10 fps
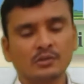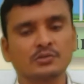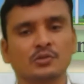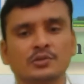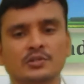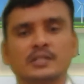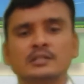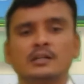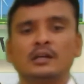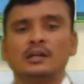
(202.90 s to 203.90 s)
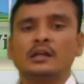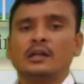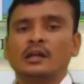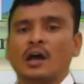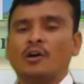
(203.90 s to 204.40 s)
sources,
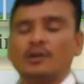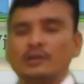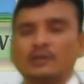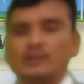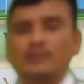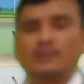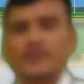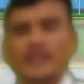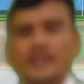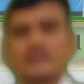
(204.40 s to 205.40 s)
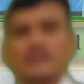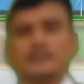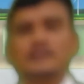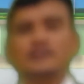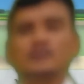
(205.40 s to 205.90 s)
or we can say
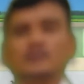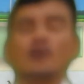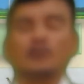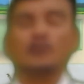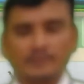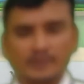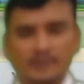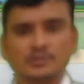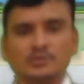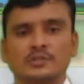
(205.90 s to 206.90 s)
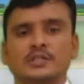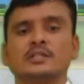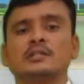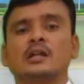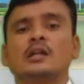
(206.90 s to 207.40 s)
the non-conventional sources.
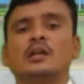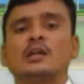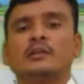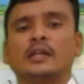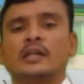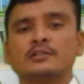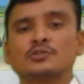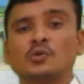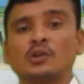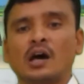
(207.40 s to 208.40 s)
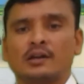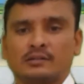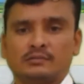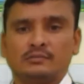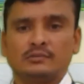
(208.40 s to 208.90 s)
That is
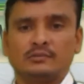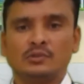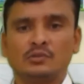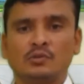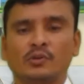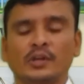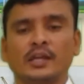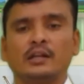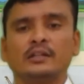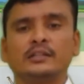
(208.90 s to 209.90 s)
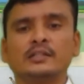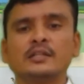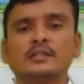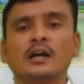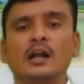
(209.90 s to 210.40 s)
solar. Okay, this
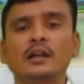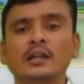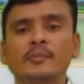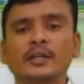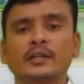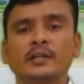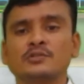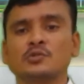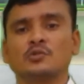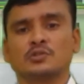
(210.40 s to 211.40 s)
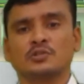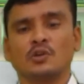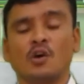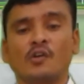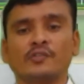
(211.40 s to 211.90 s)
is the unlimited source
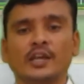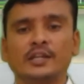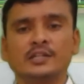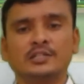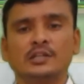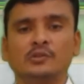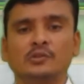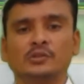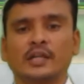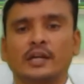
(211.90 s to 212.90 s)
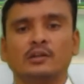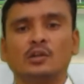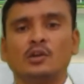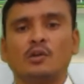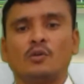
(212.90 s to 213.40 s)
of energy, you know
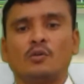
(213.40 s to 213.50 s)
that.